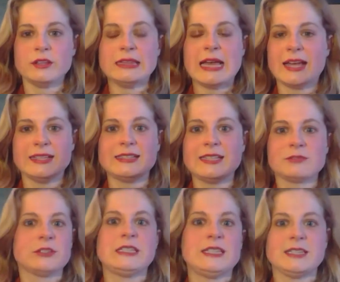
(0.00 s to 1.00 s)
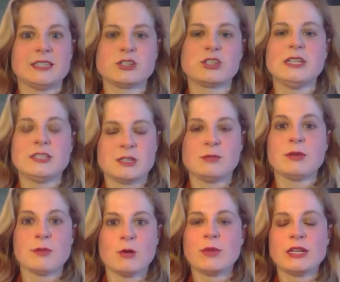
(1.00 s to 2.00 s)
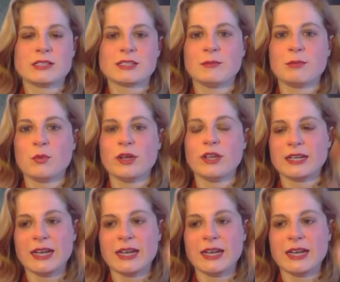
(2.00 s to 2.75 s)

And I definitely think this needs to be a moment at some point.